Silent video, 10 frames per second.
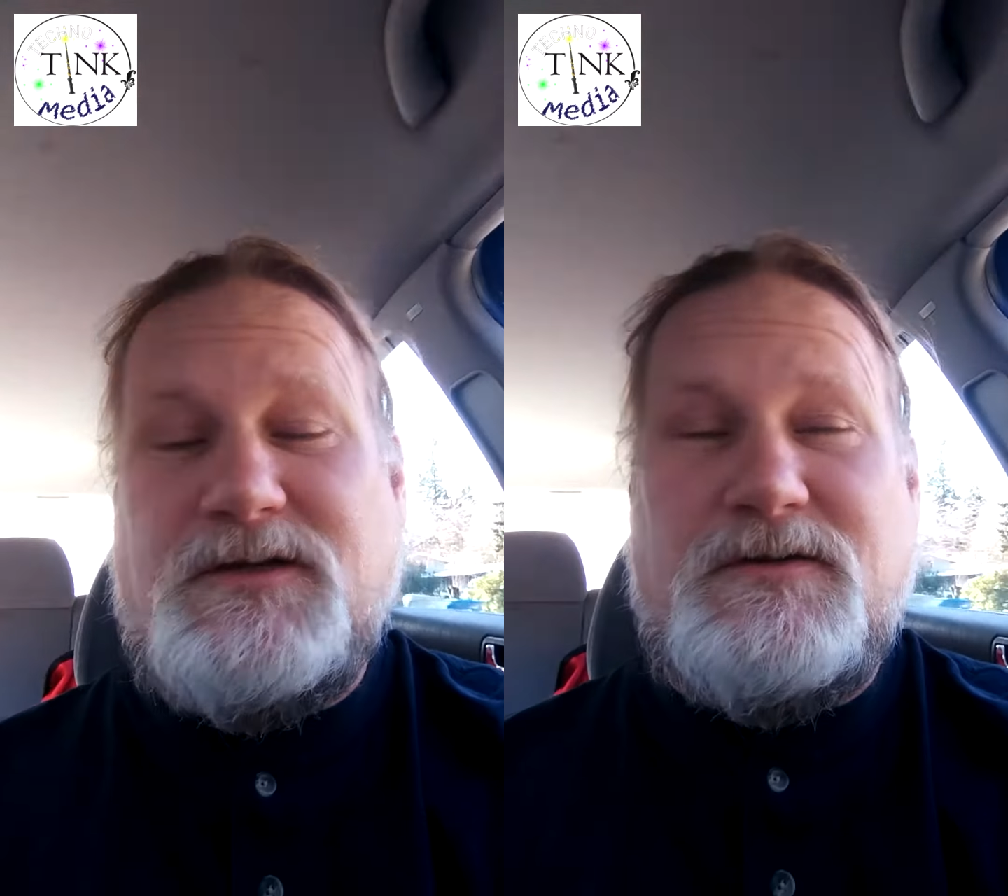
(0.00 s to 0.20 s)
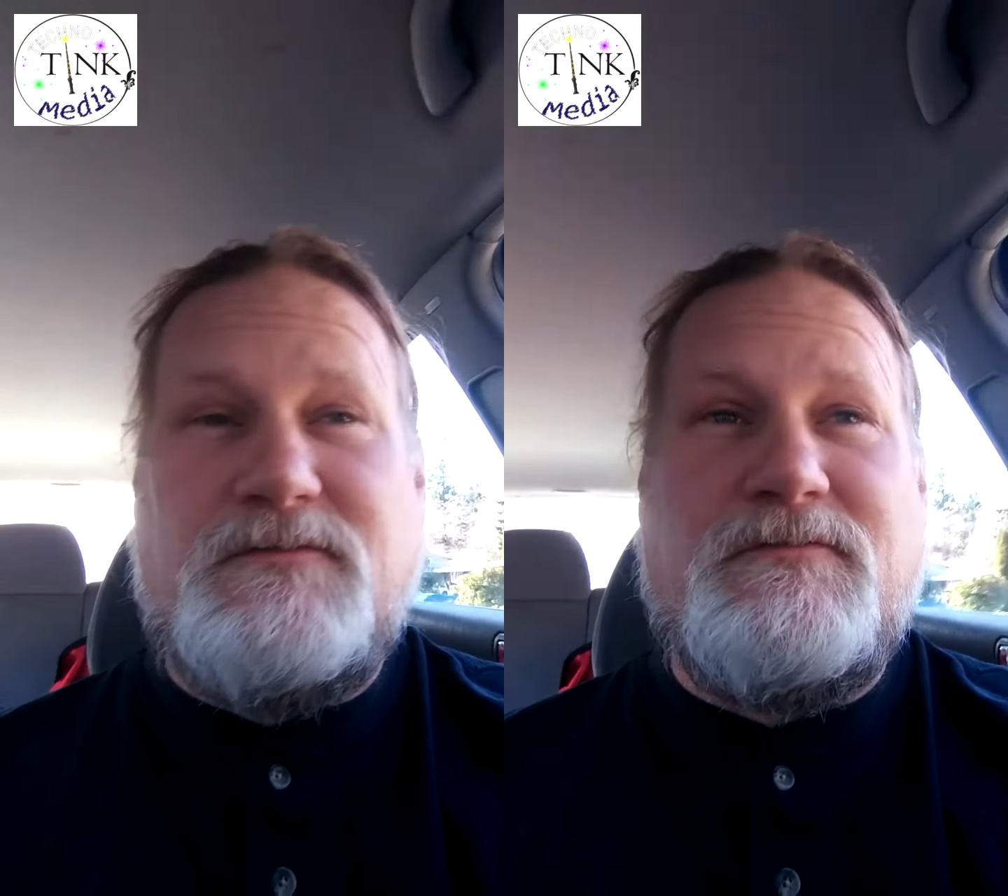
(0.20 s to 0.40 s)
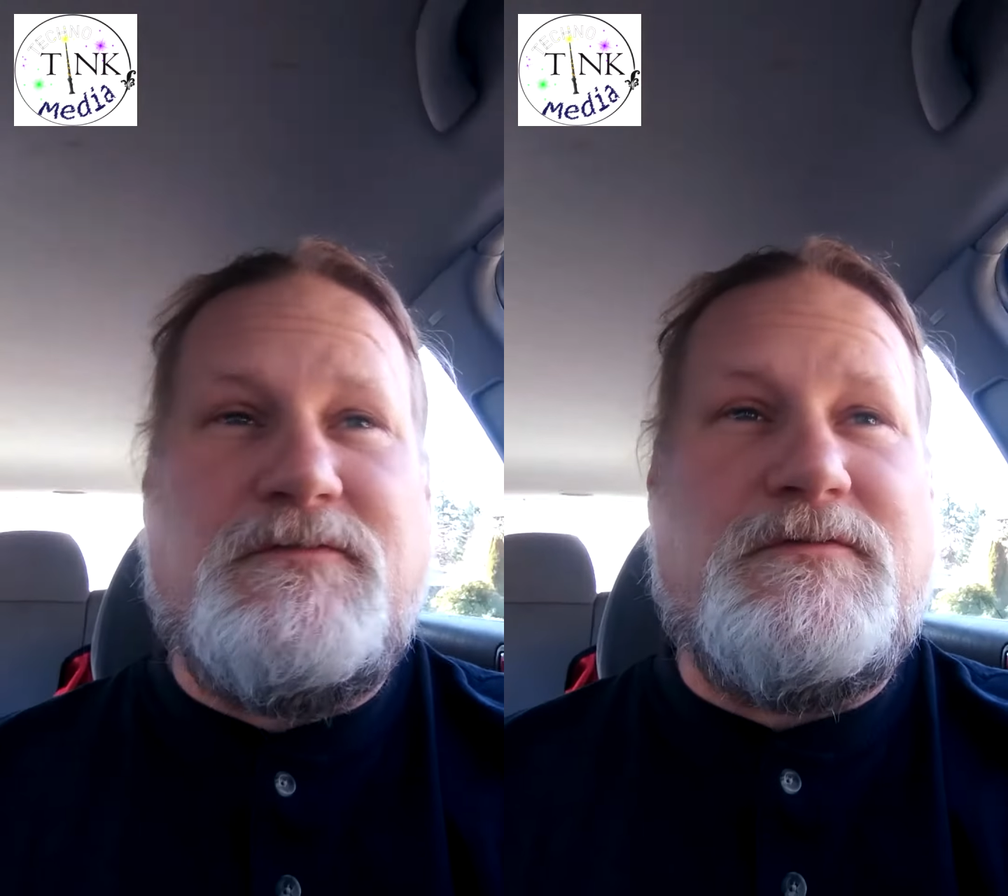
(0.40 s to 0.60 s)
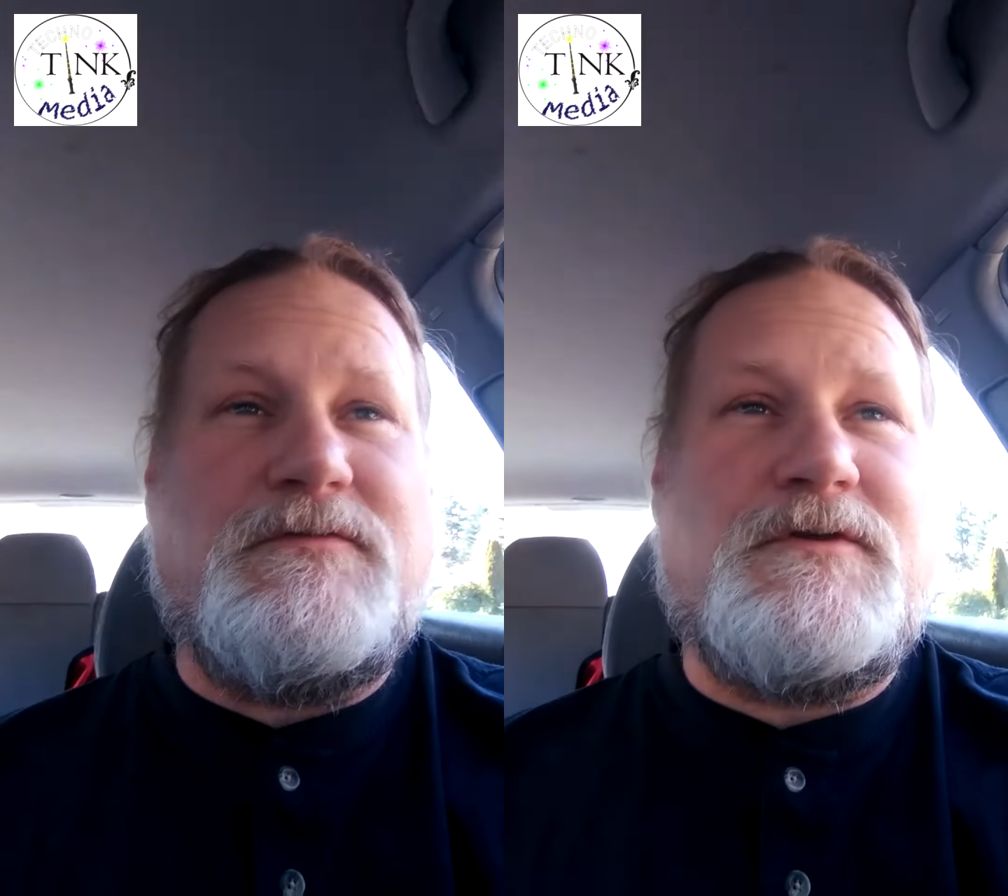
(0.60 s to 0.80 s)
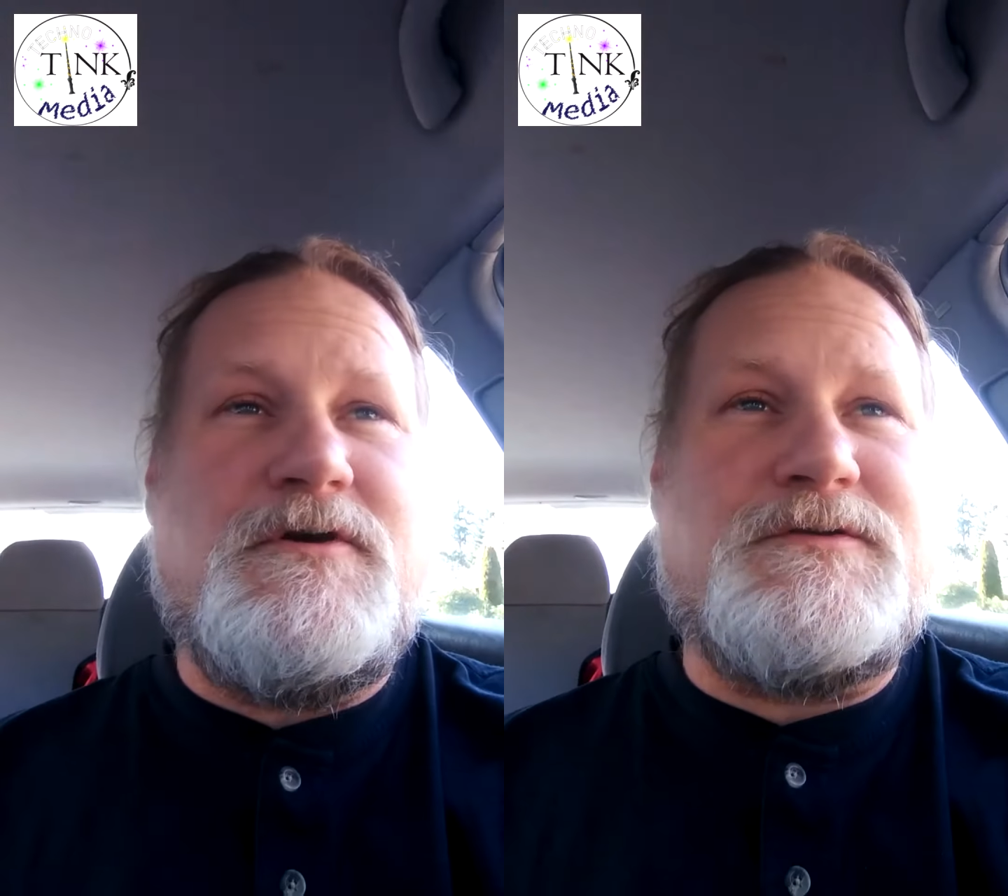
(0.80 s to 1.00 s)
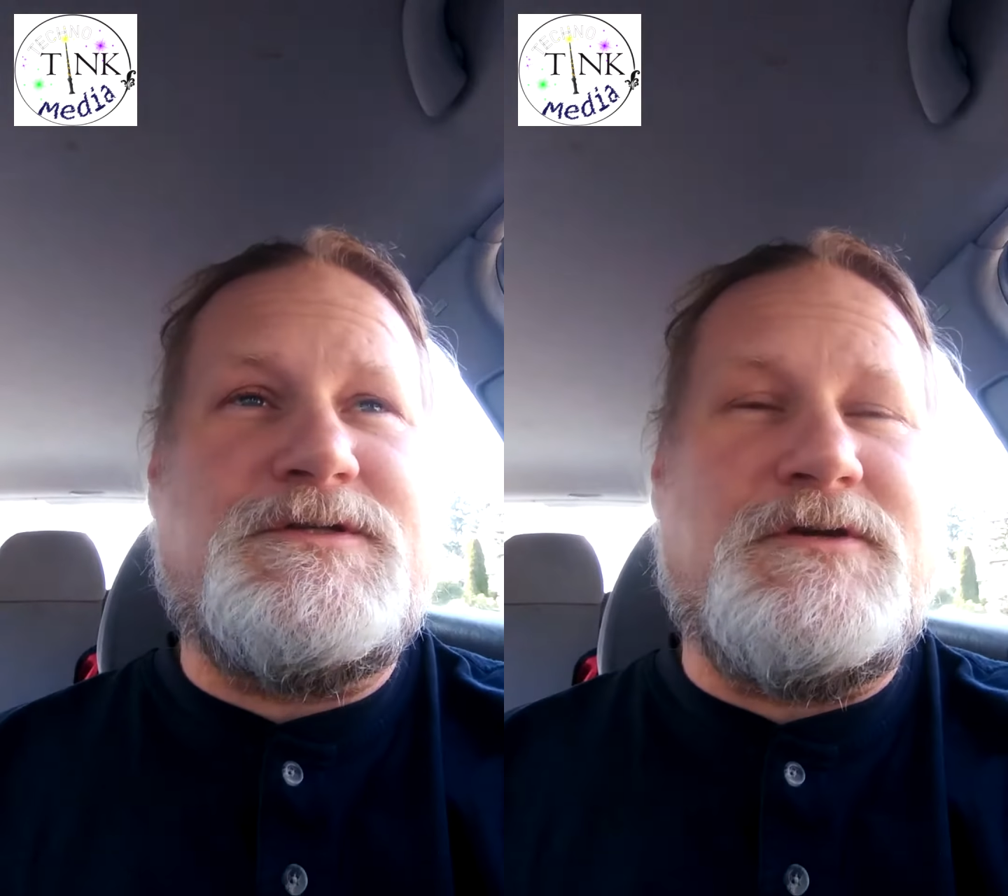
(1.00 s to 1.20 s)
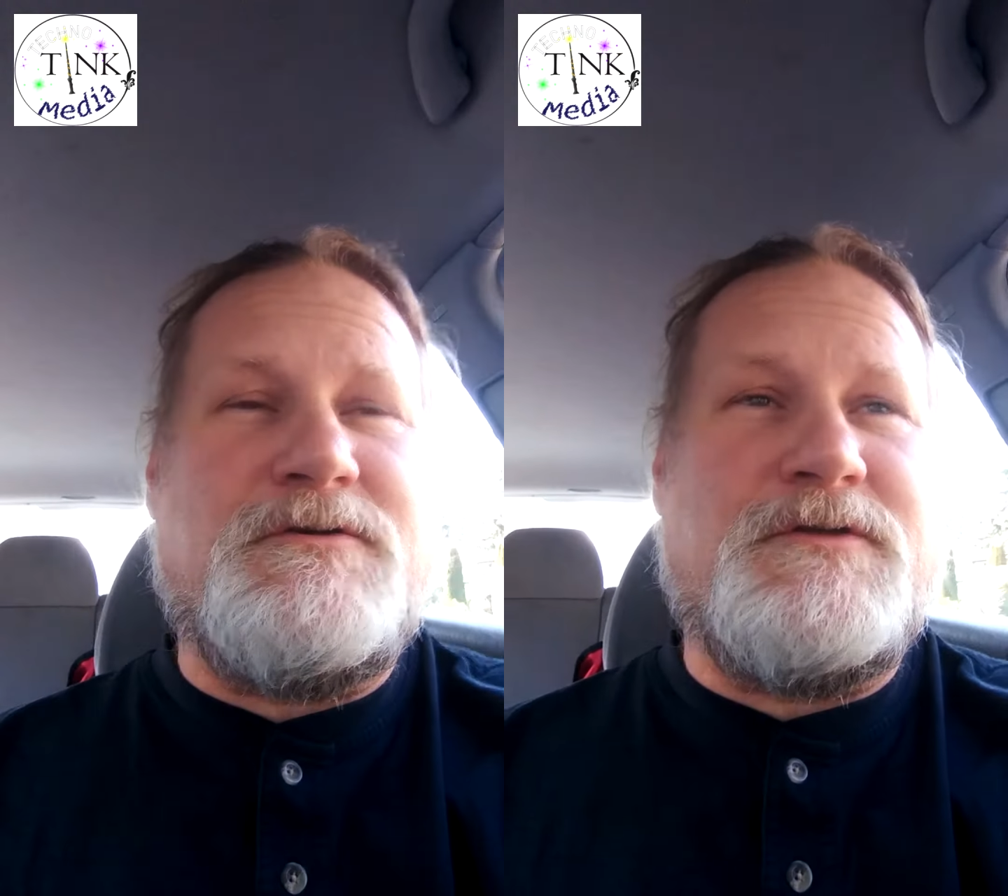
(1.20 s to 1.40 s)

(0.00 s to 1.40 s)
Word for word: of Coke Zero